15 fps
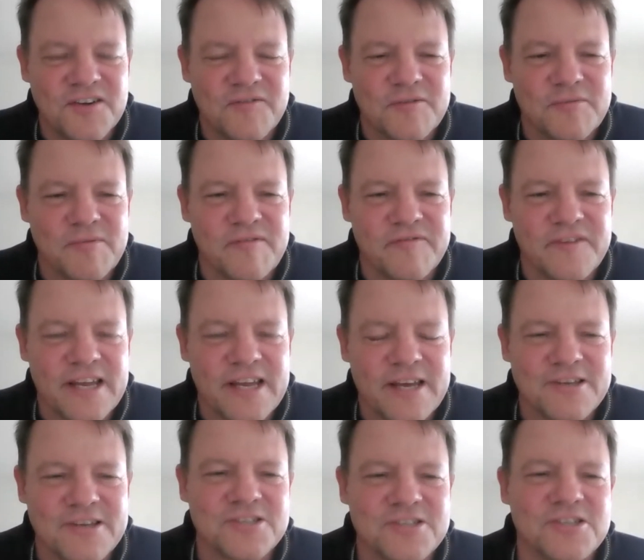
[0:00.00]
from a
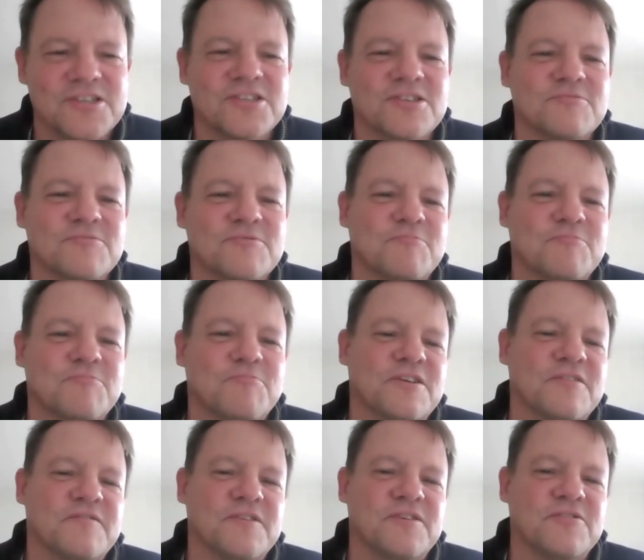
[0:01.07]
family systems
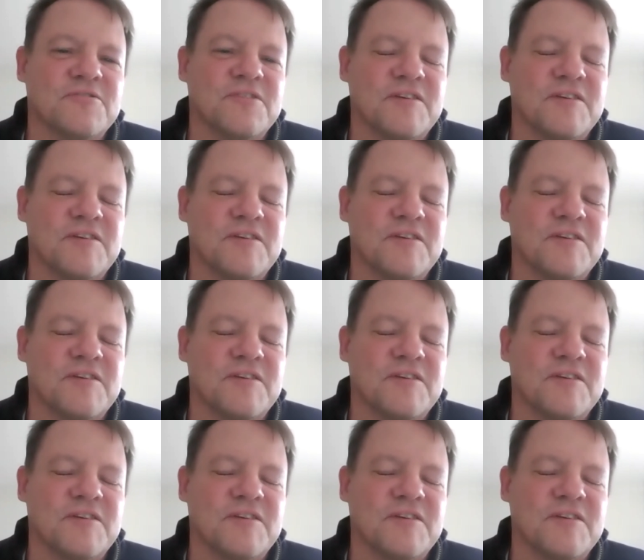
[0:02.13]
point of view,